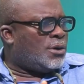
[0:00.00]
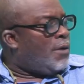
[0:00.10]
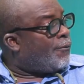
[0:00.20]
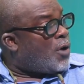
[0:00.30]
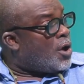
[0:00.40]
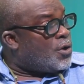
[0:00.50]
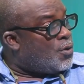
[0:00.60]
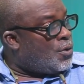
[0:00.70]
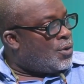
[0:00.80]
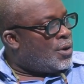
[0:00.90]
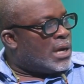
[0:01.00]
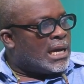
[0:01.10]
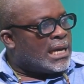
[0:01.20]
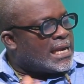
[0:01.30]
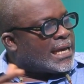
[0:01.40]
Mm. For all you know,
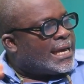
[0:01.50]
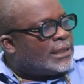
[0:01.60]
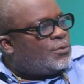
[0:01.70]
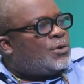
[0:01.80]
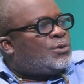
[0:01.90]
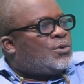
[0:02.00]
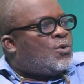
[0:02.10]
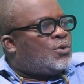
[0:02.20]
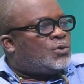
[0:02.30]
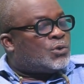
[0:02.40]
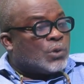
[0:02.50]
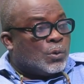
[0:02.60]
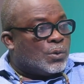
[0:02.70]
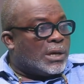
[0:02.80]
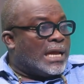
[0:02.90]
the kids who used to go to
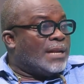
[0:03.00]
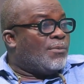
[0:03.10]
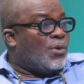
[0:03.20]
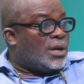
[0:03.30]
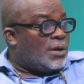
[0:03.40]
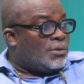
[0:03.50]
school early morning with